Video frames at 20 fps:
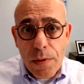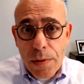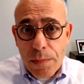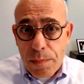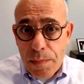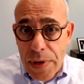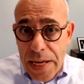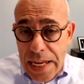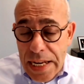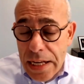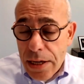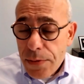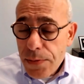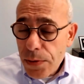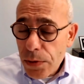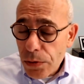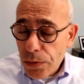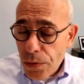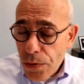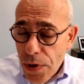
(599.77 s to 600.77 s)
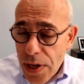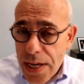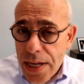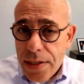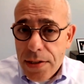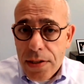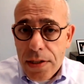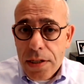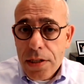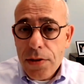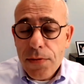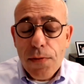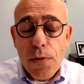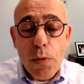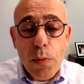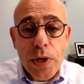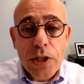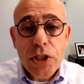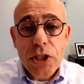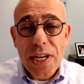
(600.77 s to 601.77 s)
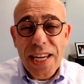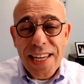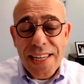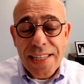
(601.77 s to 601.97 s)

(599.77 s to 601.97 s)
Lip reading: meaningful reasons for which